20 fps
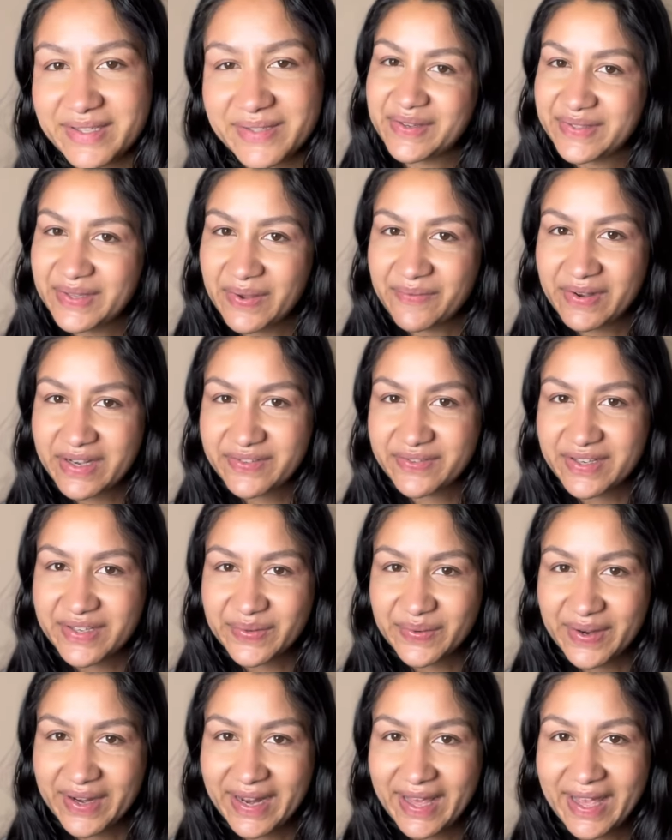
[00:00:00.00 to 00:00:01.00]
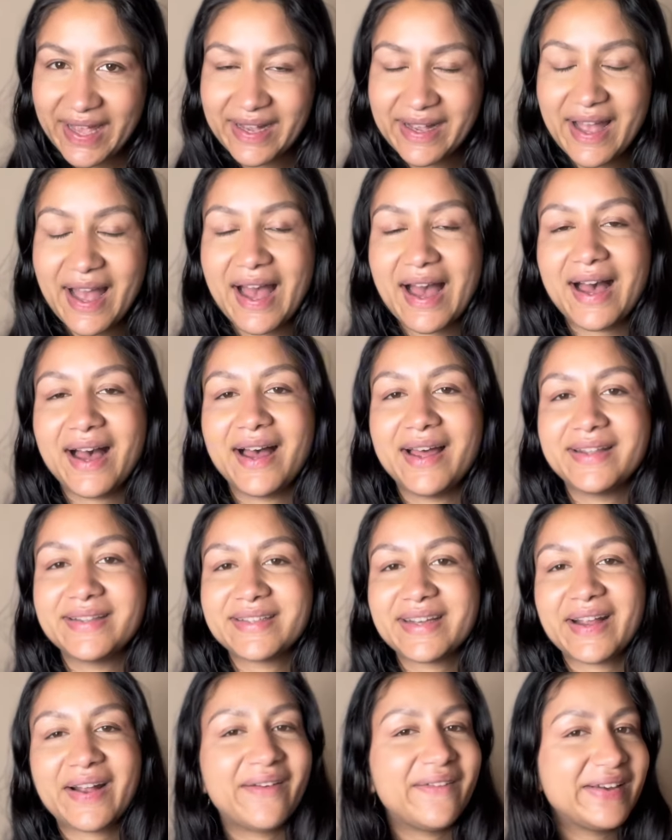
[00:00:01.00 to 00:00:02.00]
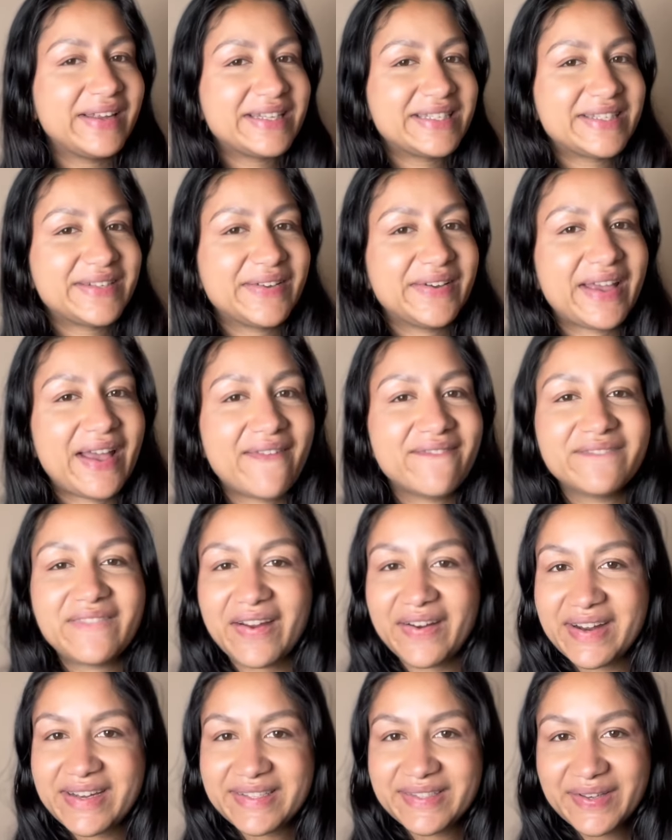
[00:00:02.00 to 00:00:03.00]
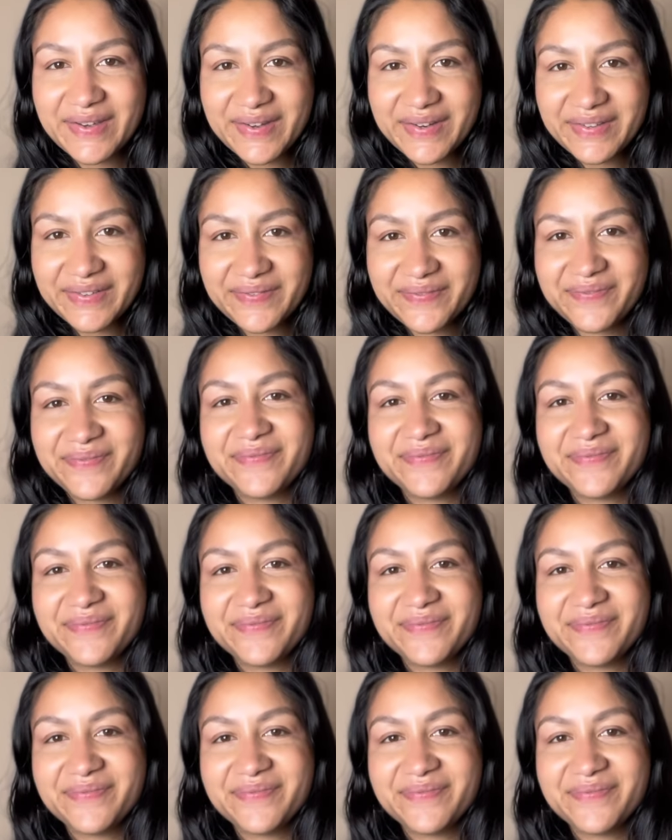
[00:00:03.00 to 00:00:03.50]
Thank you so much for joining, and I can't wait to see you again very soon.